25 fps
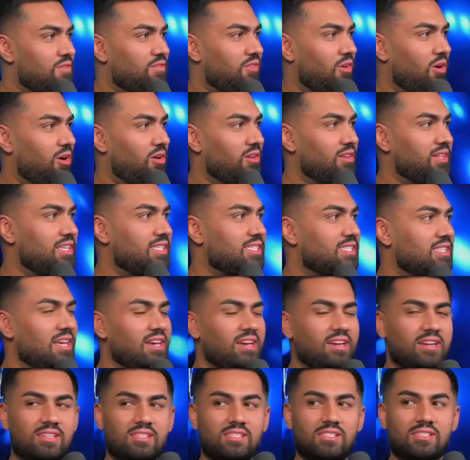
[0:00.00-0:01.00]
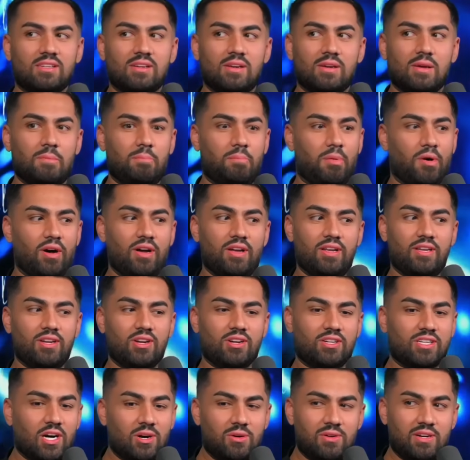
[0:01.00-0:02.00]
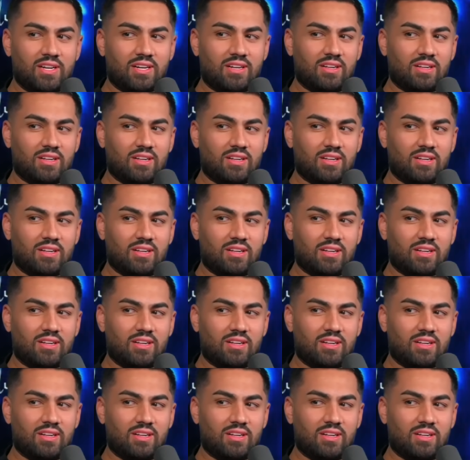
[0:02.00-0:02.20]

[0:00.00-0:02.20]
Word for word: have all these things, but you're going